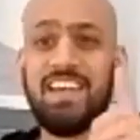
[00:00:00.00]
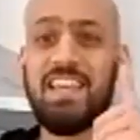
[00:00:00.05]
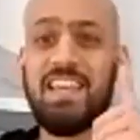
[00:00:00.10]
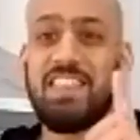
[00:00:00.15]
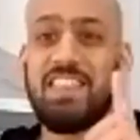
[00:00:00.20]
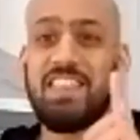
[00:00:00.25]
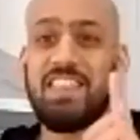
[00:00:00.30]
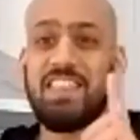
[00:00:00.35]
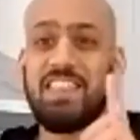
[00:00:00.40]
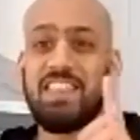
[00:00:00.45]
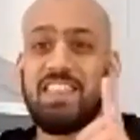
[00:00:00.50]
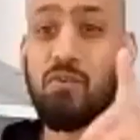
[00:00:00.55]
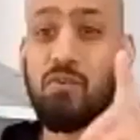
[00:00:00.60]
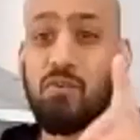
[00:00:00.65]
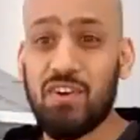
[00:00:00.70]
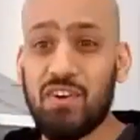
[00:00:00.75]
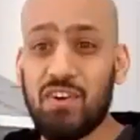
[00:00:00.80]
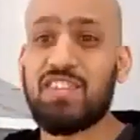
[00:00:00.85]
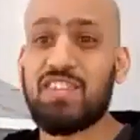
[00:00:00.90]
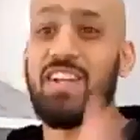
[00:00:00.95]
the
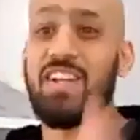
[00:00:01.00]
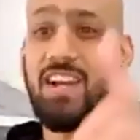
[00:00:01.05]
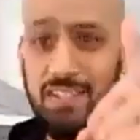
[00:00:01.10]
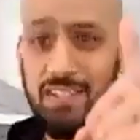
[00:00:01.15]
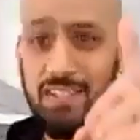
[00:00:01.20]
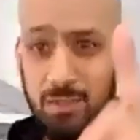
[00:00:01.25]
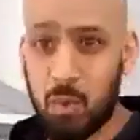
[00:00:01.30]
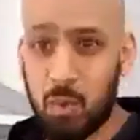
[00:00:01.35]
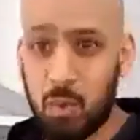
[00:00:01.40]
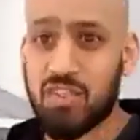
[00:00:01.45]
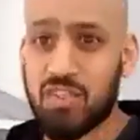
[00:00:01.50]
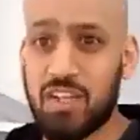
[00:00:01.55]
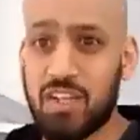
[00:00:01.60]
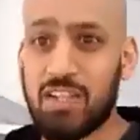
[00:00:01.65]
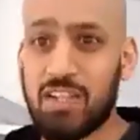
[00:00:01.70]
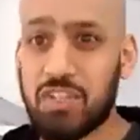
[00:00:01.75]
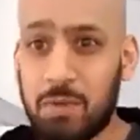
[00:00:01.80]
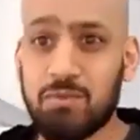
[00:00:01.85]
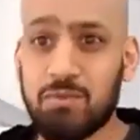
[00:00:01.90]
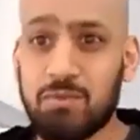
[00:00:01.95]
barista twister.
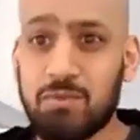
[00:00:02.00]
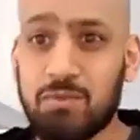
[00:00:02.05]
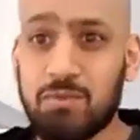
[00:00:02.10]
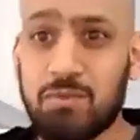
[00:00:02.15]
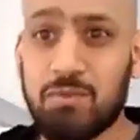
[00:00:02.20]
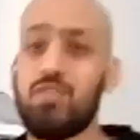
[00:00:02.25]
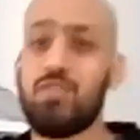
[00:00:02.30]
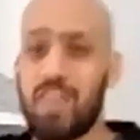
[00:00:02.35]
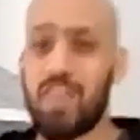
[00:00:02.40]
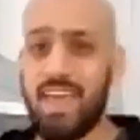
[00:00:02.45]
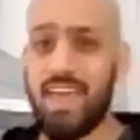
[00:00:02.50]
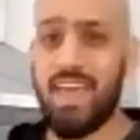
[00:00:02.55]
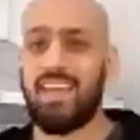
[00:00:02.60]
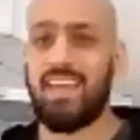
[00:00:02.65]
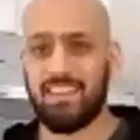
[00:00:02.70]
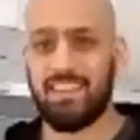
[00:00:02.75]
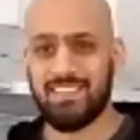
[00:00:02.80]
Shams, are you there?